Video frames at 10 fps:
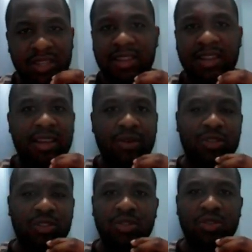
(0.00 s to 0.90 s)
using
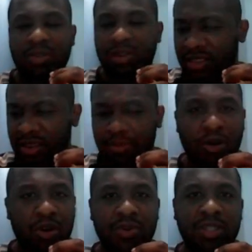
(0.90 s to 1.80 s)
the language. So
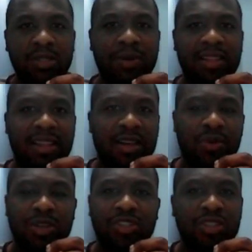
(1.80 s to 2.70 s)
the more we
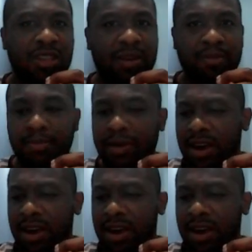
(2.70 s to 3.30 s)
speak the language,